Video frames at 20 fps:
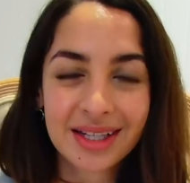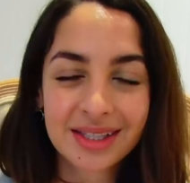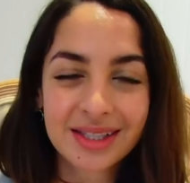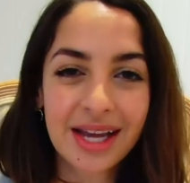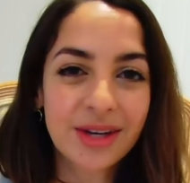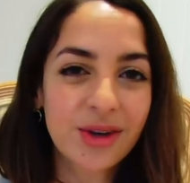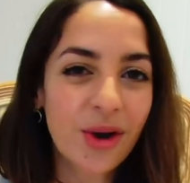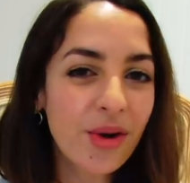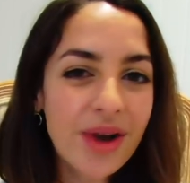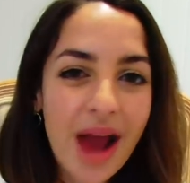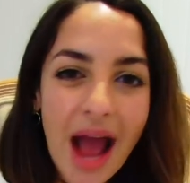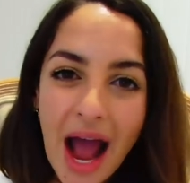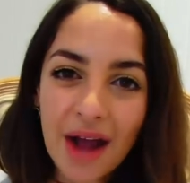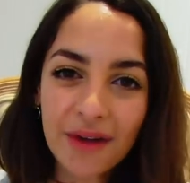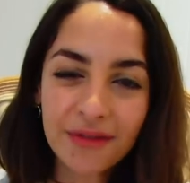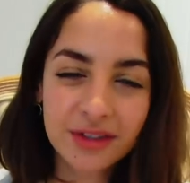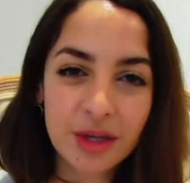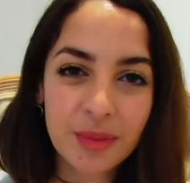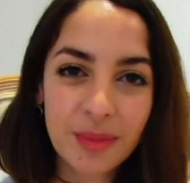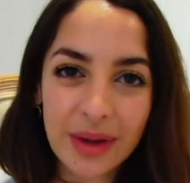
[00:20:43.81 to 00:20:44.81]
They don't
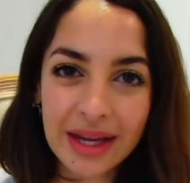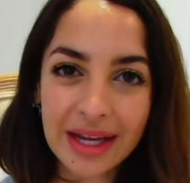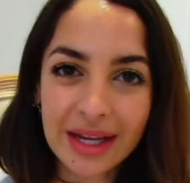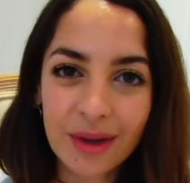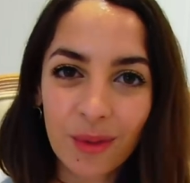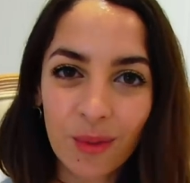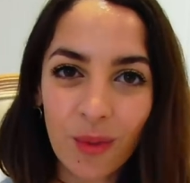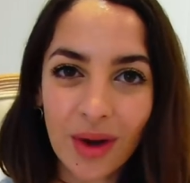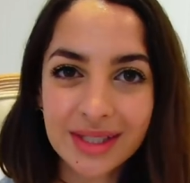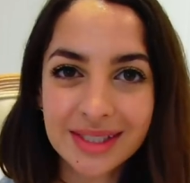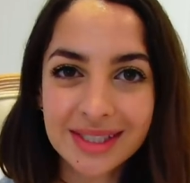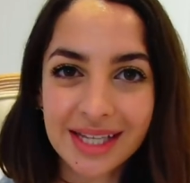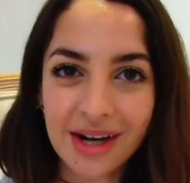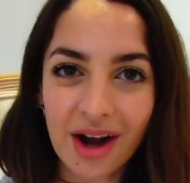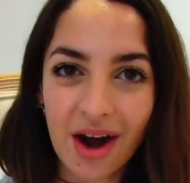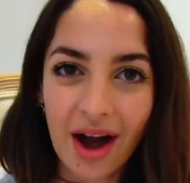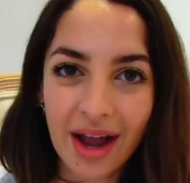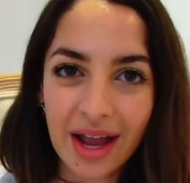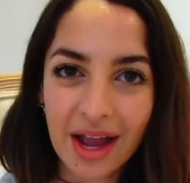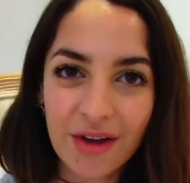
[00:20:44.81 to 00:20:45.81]
have to be ones
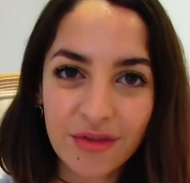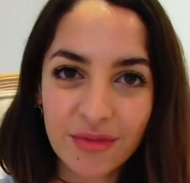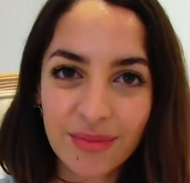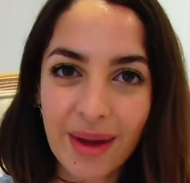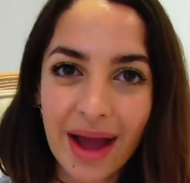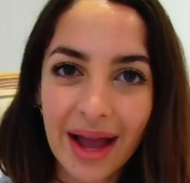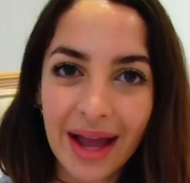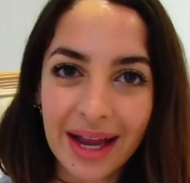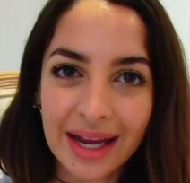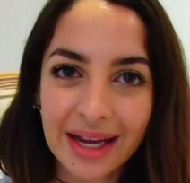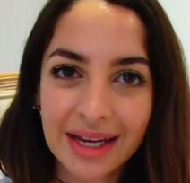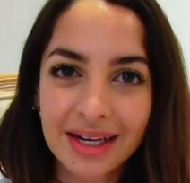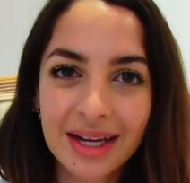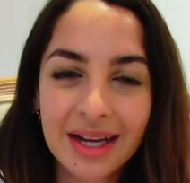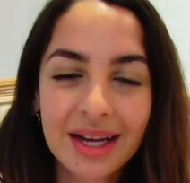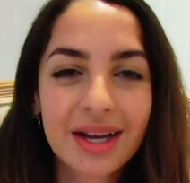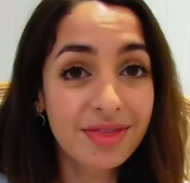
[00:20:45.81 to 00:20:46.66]
that I have made.